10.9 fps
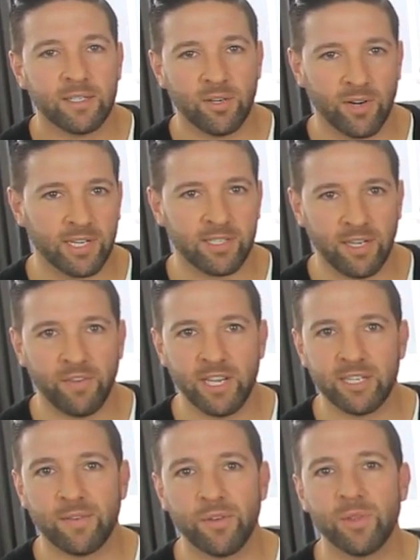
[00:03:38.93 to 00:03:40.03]
During a TV
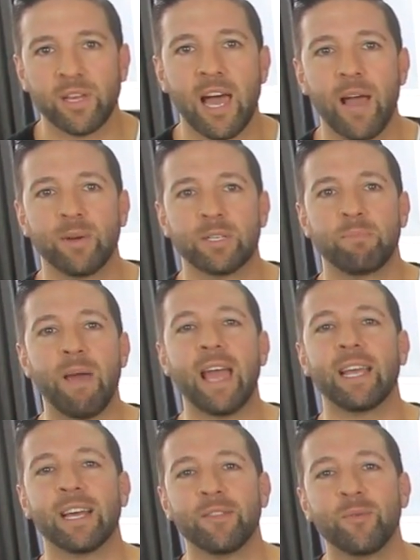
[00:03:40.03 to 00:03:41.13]
interview, the guy was
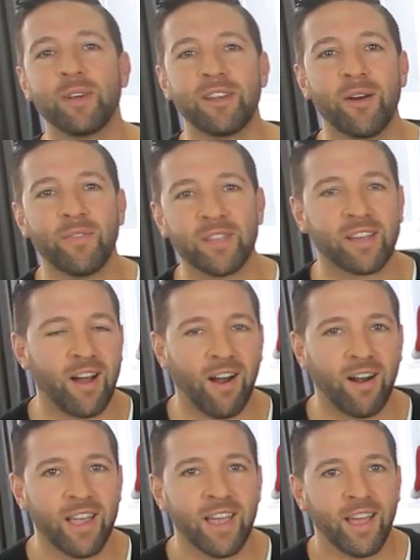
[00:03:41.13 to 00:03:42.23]
banging on the window of the
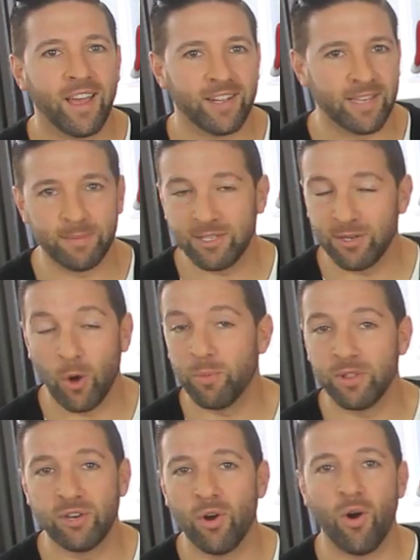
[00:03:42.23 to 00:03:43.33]
car and attempted to
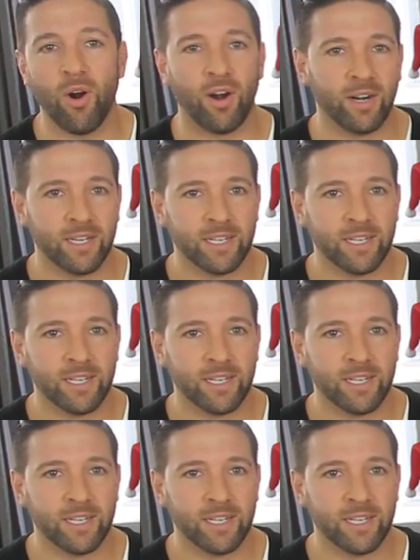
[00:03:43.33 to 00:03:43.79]
open the door.